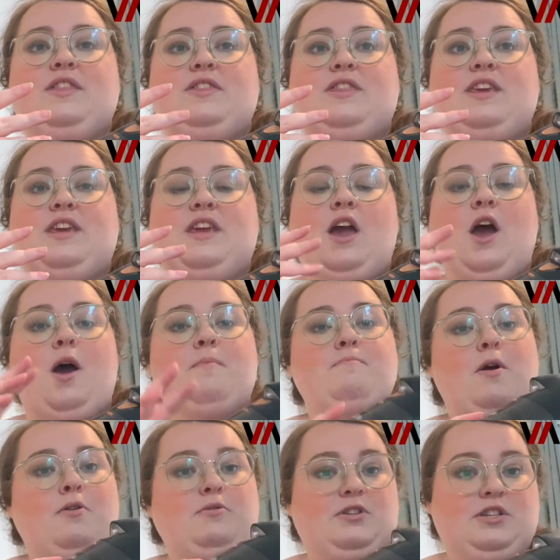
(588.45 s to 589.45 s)
the
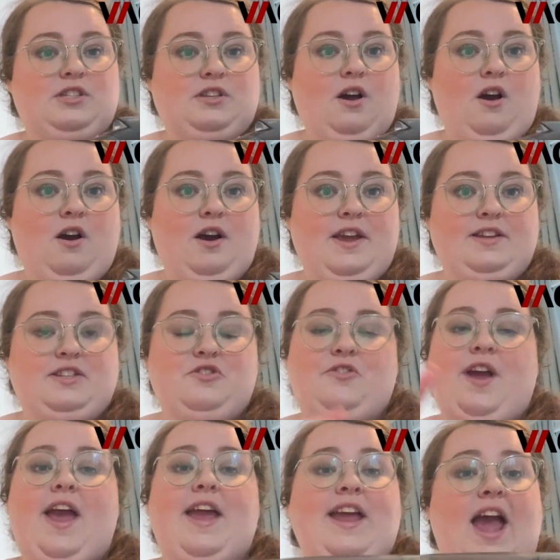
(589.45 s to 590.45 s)
motor size that you're
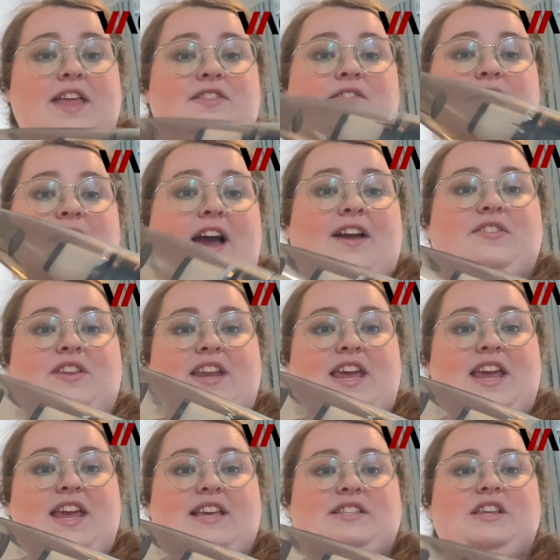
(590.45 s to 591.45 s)
getting and the fact that it
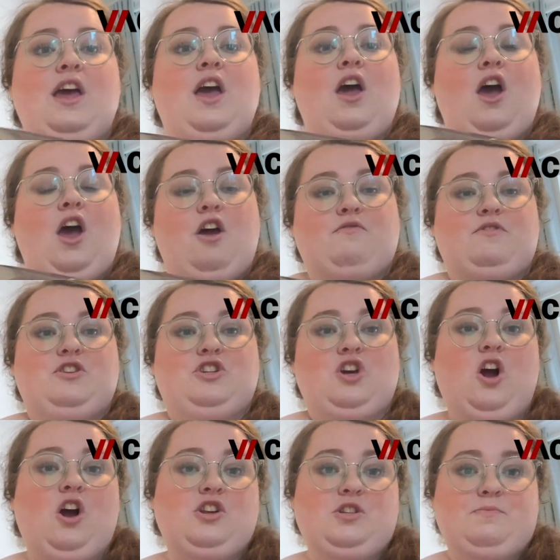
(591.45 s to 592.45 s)
is a
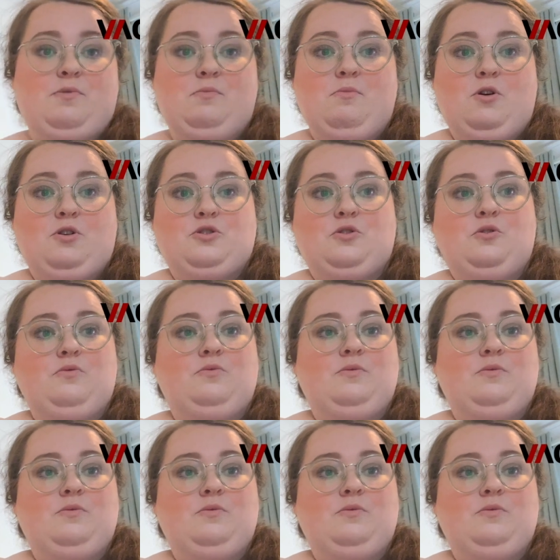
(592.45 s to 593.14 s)
rechargeable model.